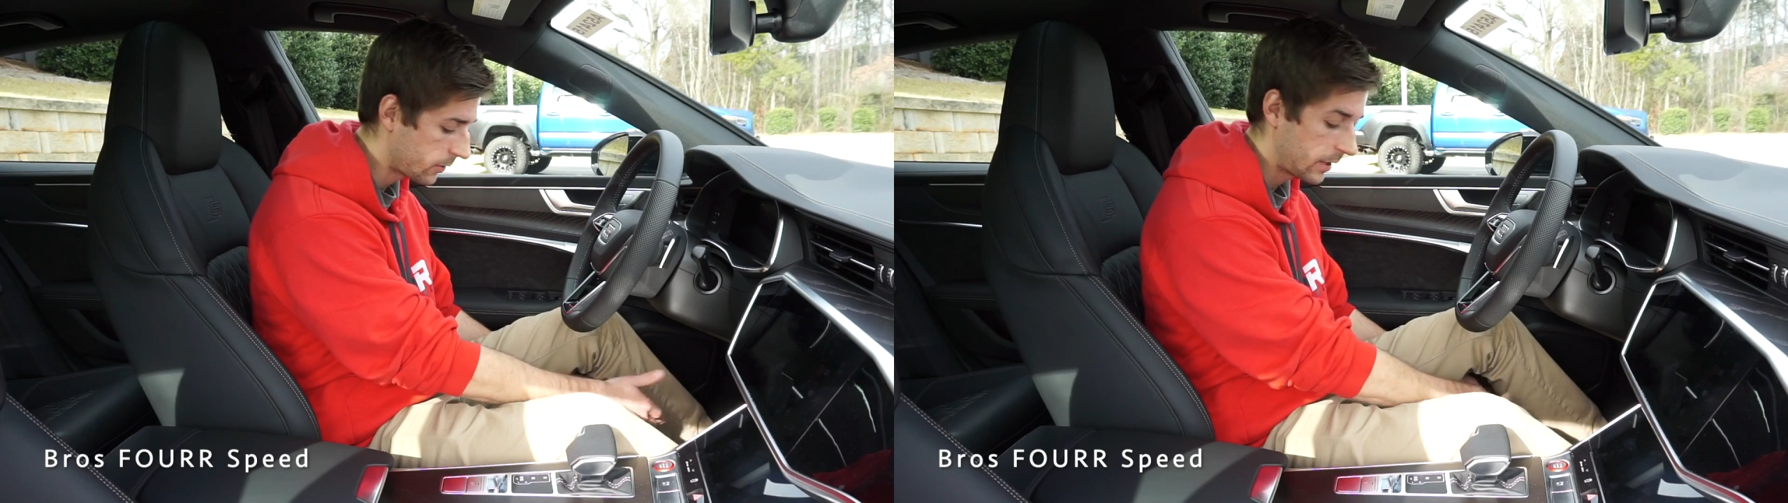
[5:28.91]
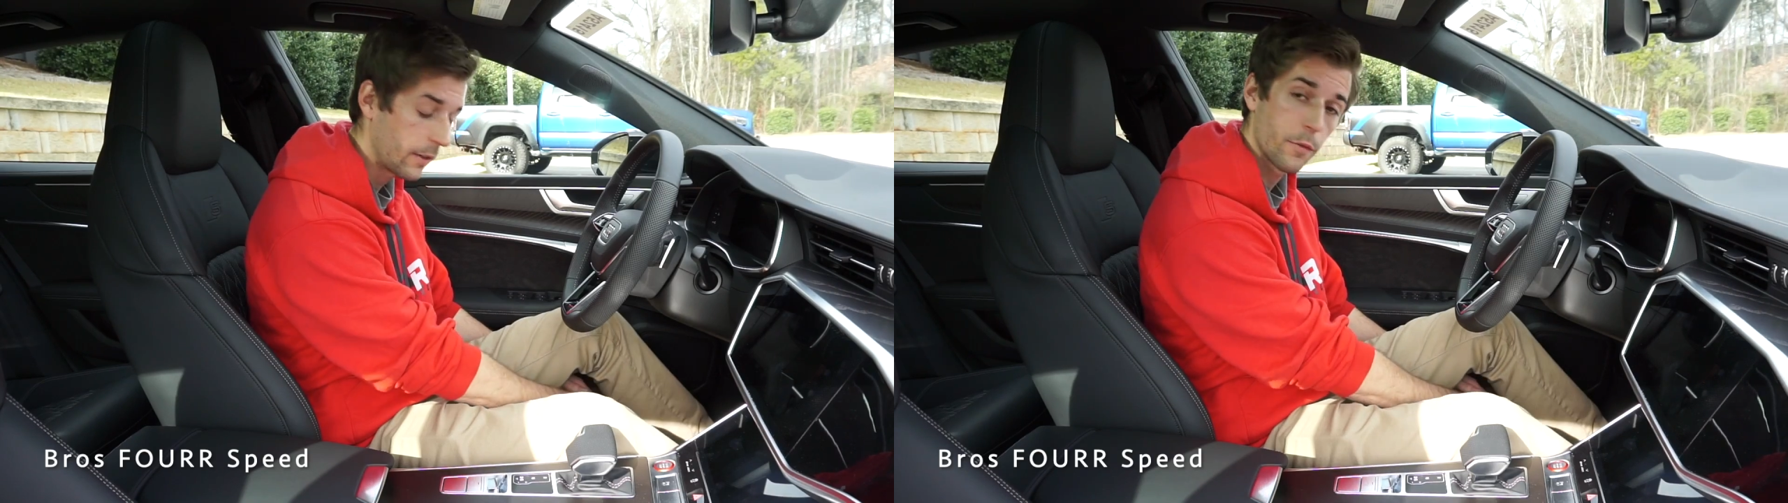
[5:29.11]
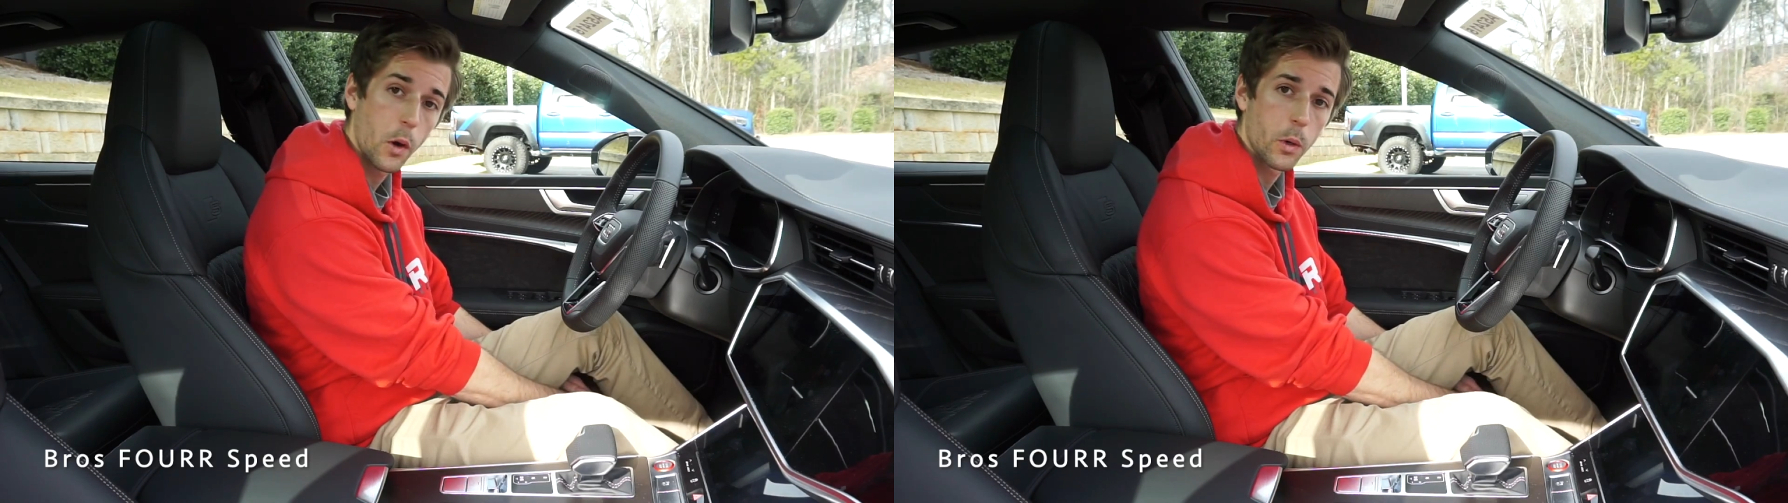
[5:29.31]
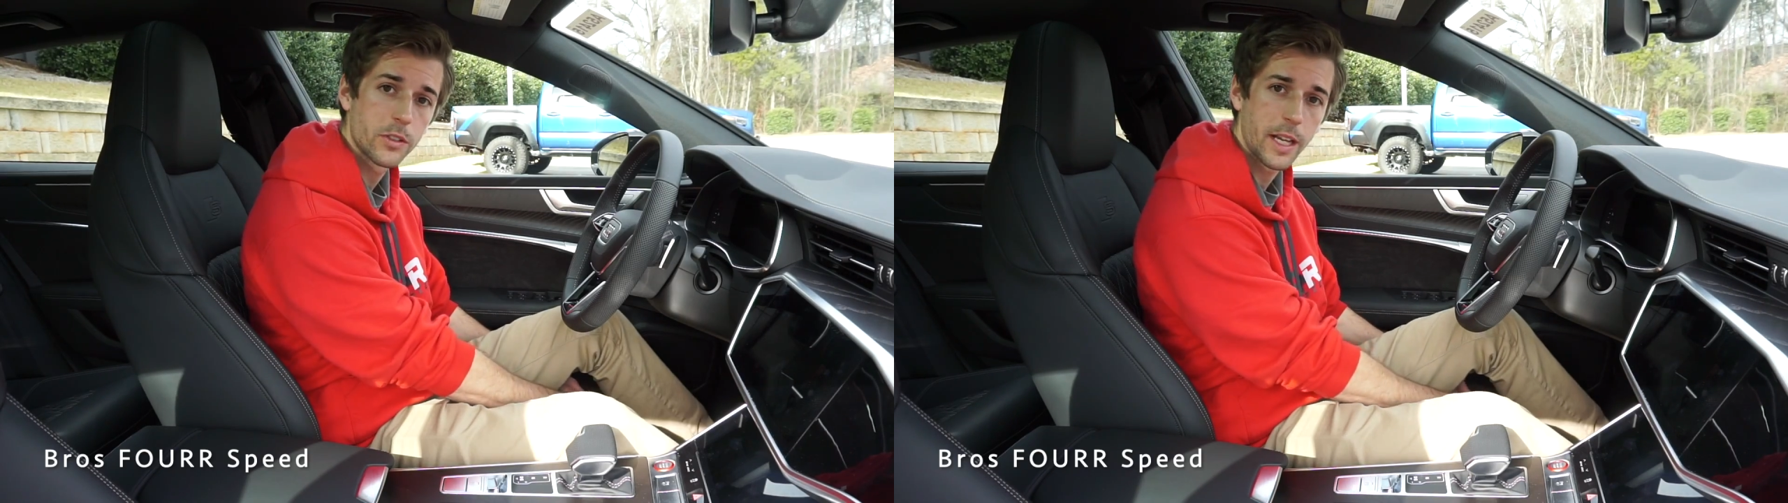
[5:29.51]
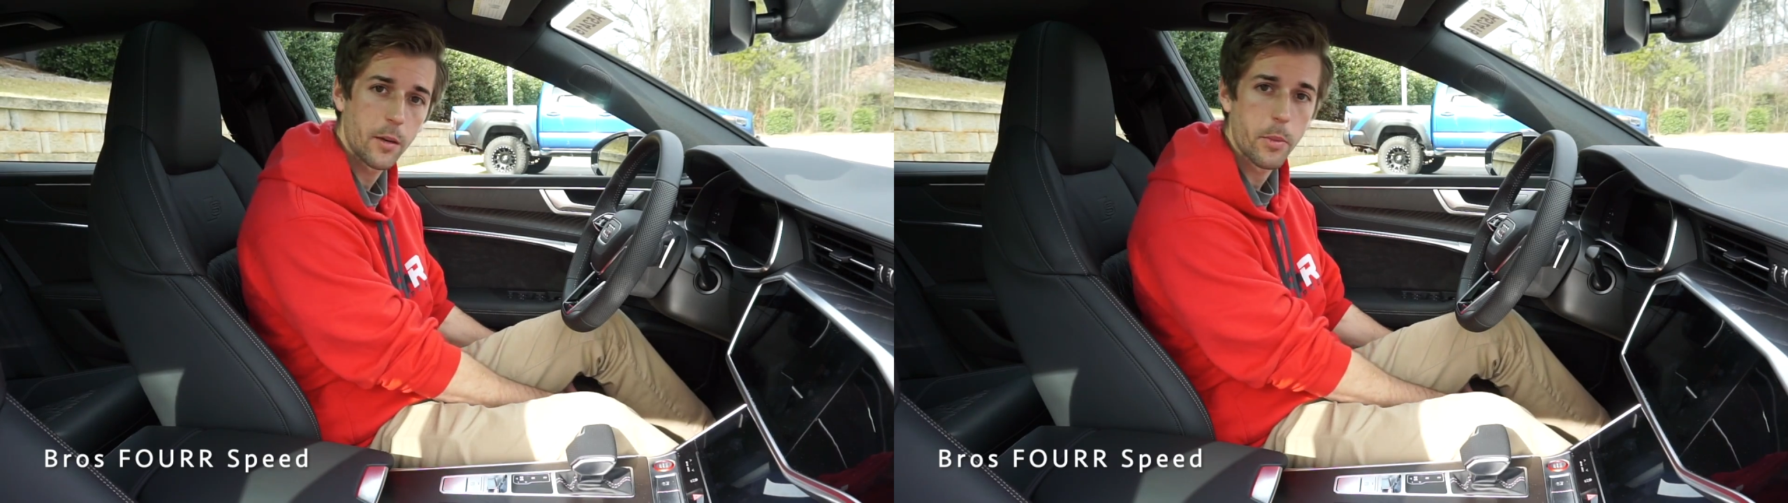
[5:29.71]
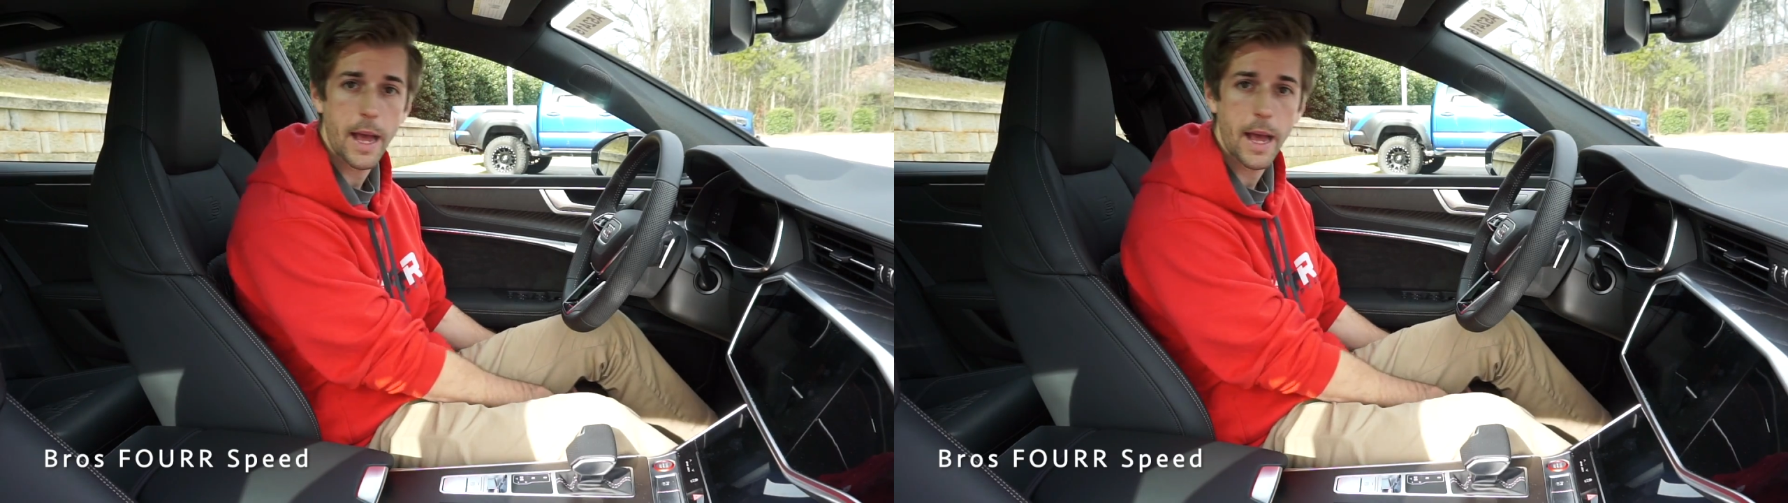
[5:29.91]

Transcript: the seat forwards and